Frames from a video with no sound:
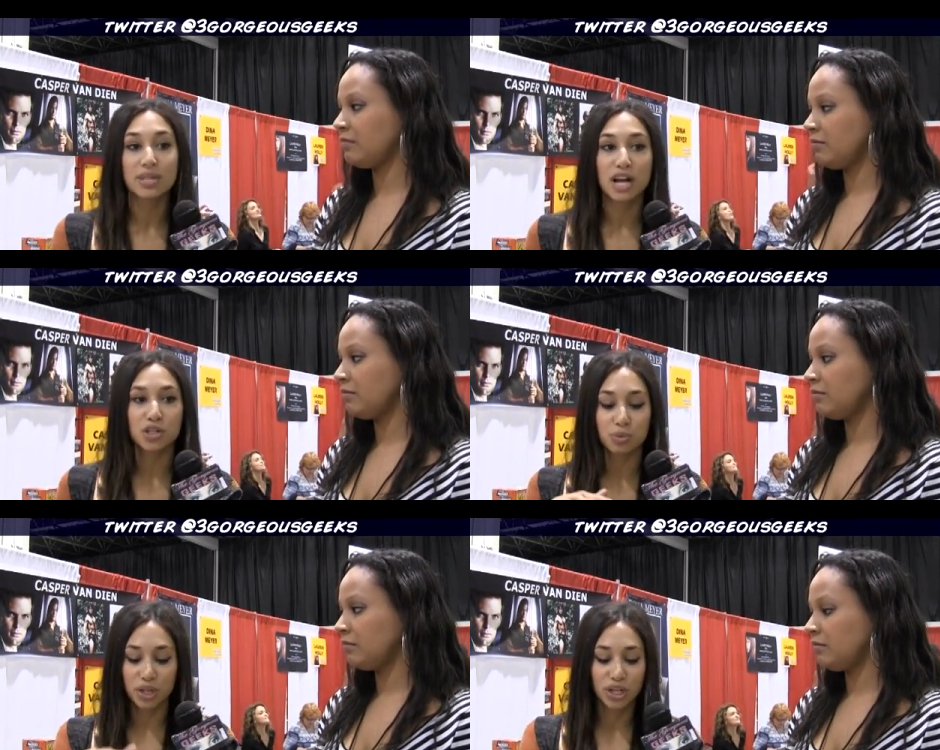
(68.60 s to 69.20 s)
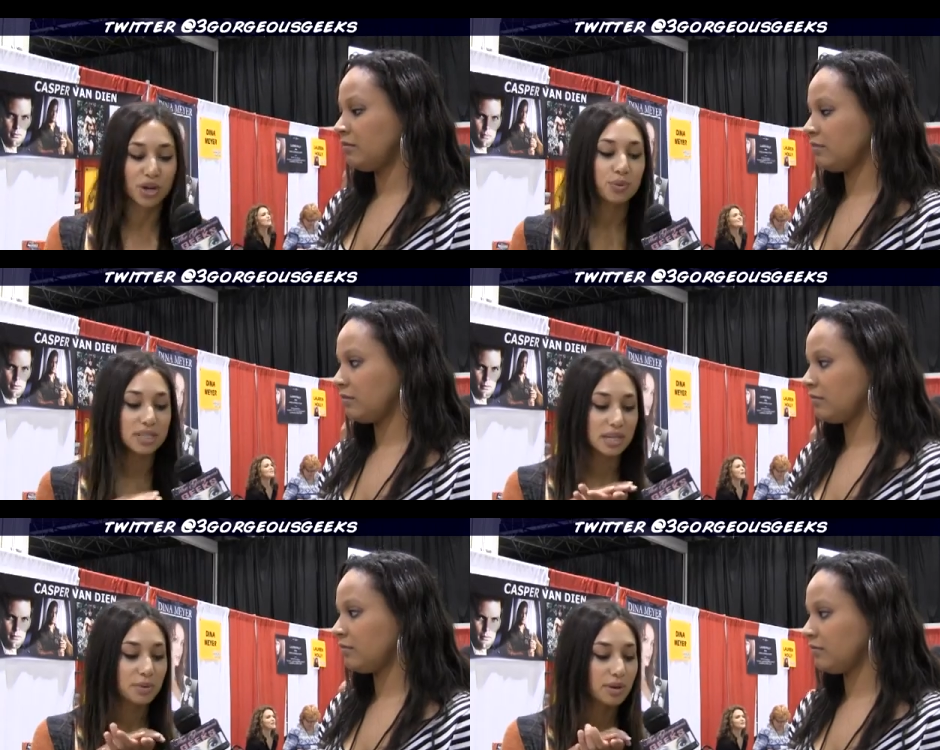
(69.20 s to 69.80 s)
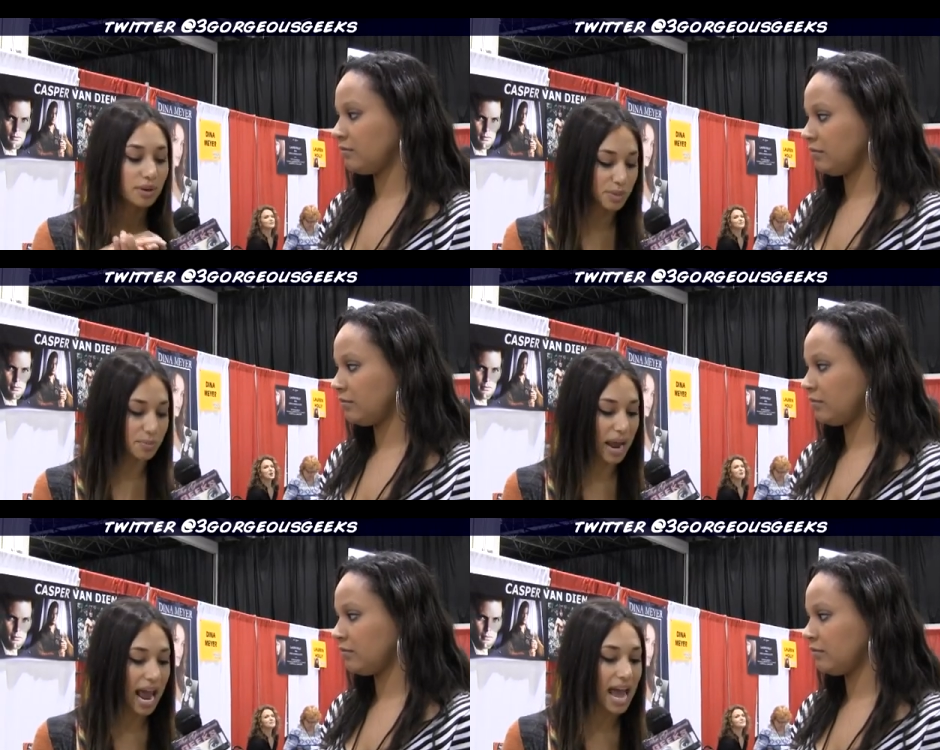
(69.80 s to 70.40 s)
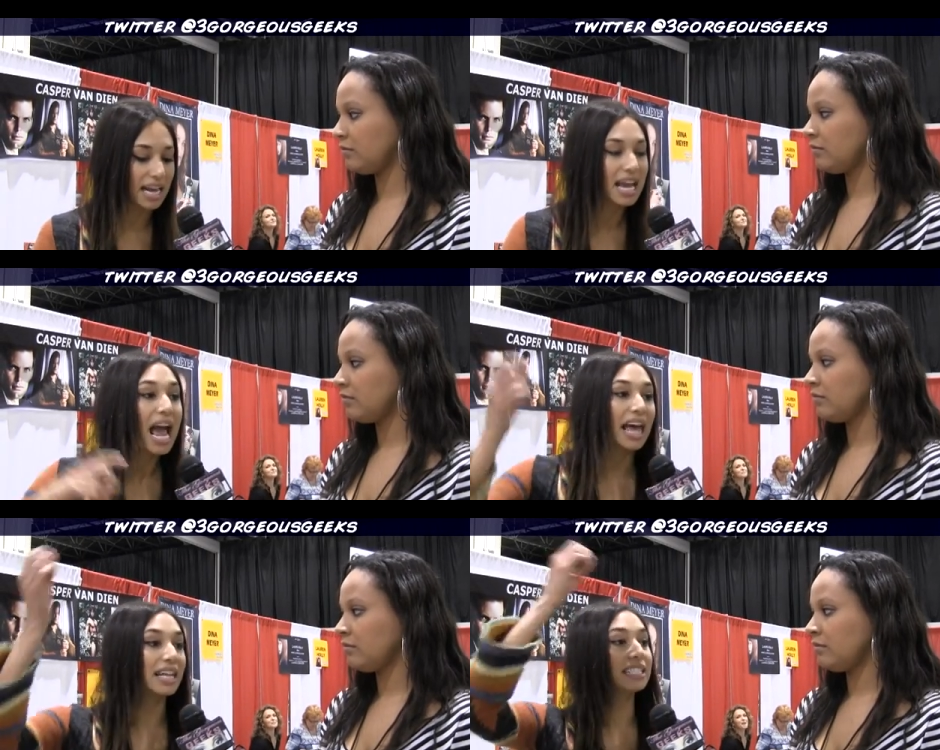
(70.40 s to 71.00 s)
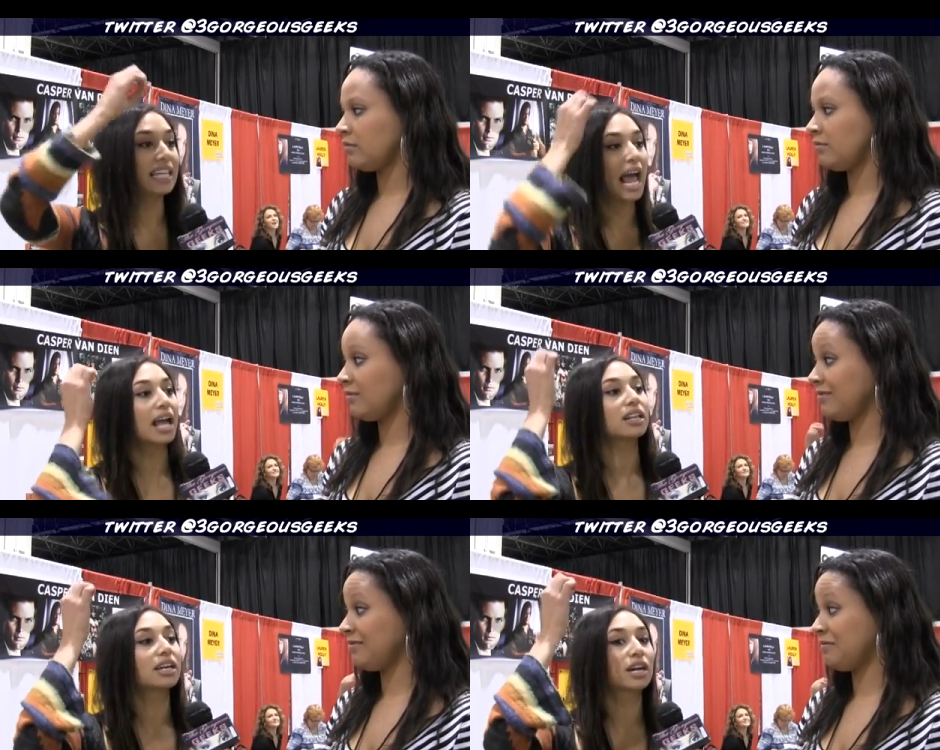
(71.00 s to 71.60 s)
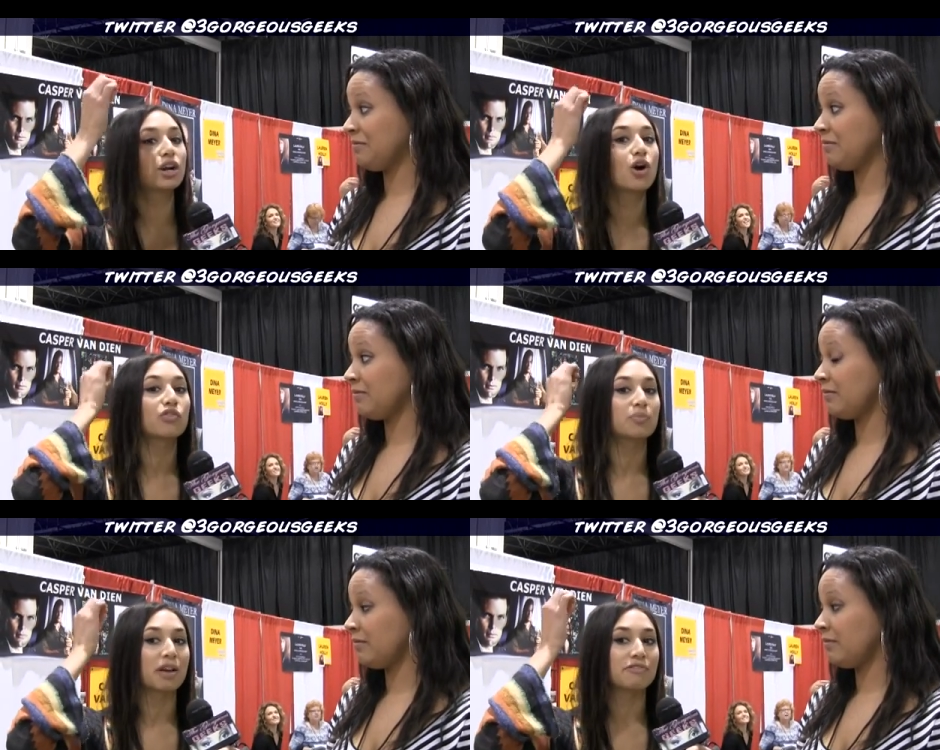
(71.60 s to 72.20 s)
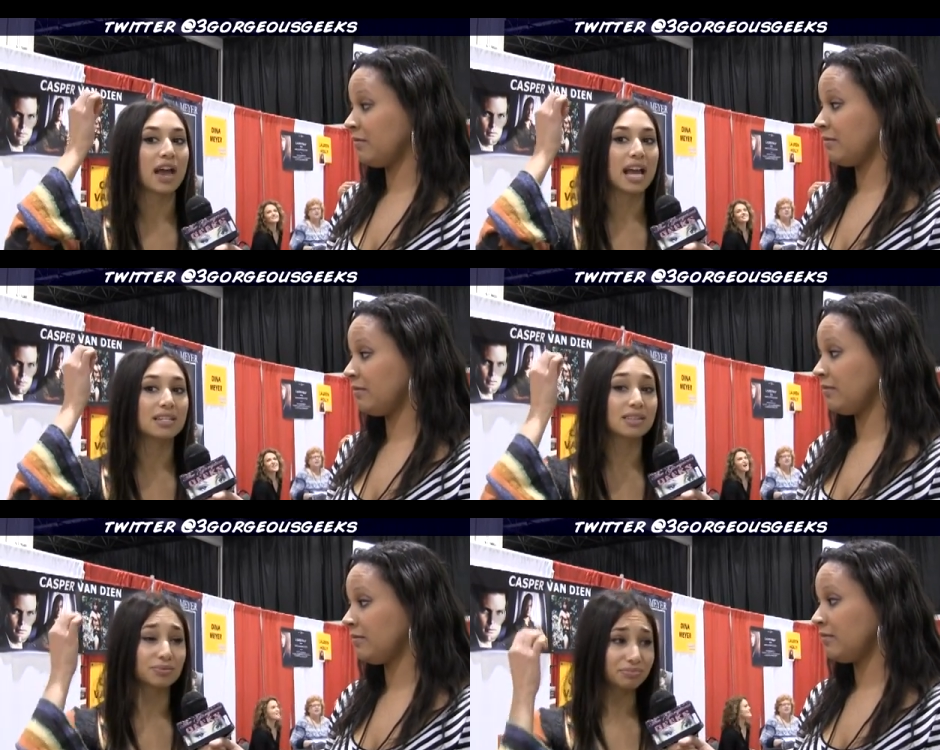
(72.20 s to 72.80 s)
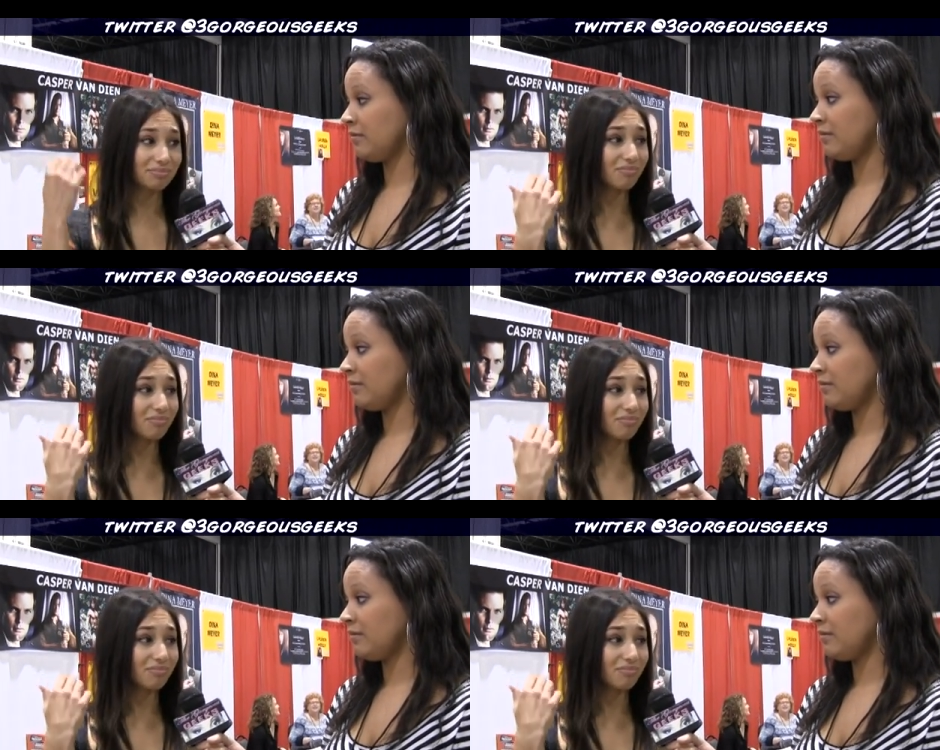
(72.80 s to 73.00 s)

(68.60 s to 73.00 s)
Speaker 1: It was actually really cute once it, it was in my hand, and then dangling it over my face